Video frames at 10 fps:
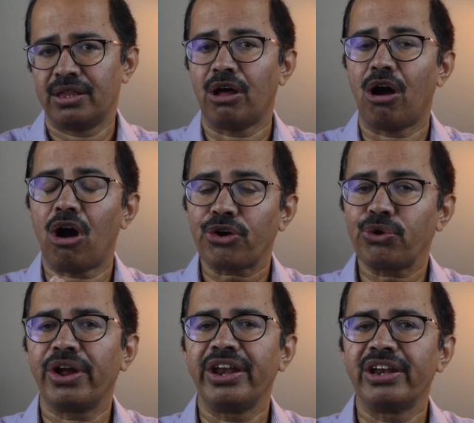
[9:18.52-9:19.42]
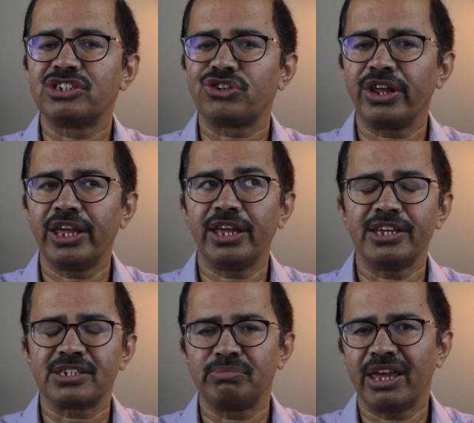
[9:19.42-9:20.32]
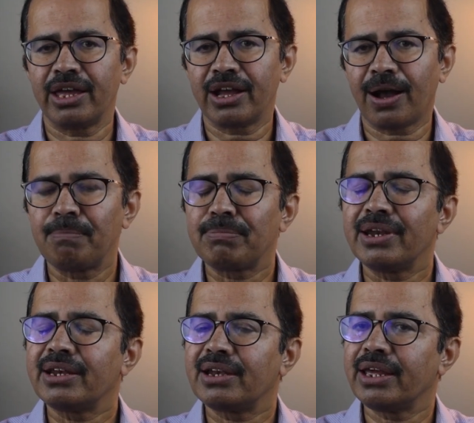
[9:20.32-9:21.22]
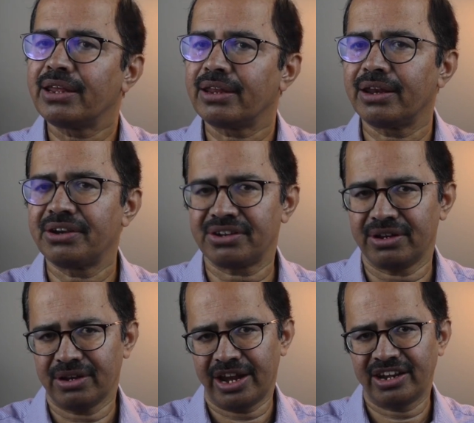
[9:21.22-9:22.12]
The auto industry is being completely rewritten.